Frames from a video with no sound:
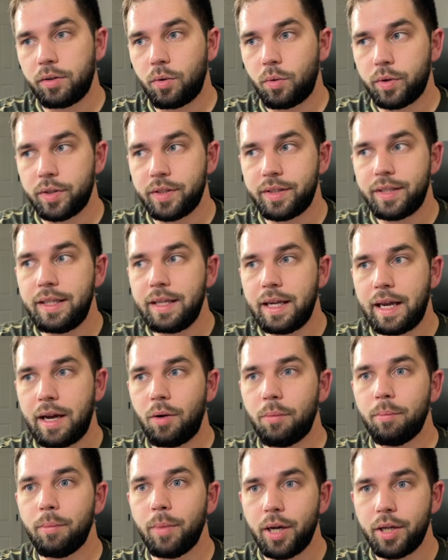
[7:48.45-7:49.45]
or see how
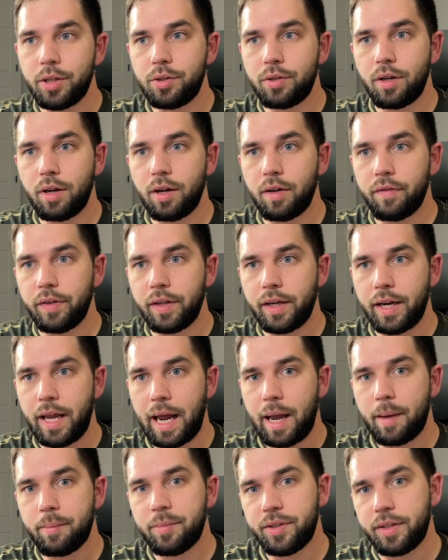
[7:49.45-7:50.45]
much of an
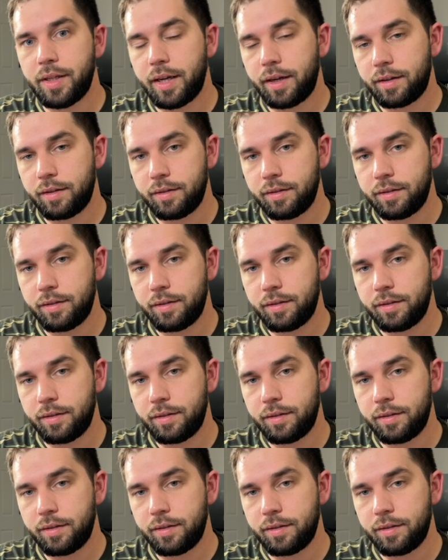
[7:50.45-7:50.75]
AppSec